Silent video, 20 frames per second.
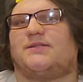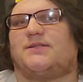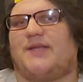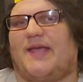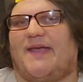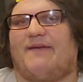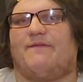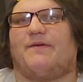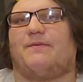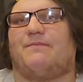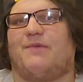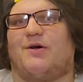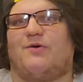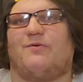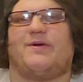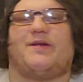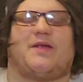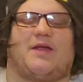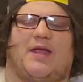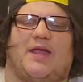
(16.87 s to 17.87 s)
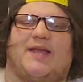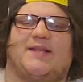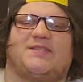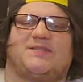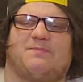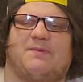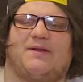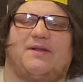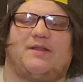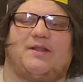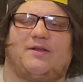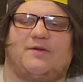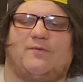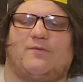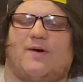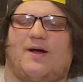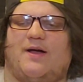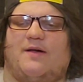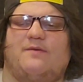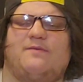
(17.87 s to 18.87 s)
David Bowie. It's been a little
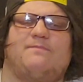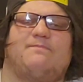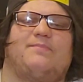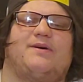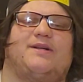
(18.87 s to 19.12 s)
while,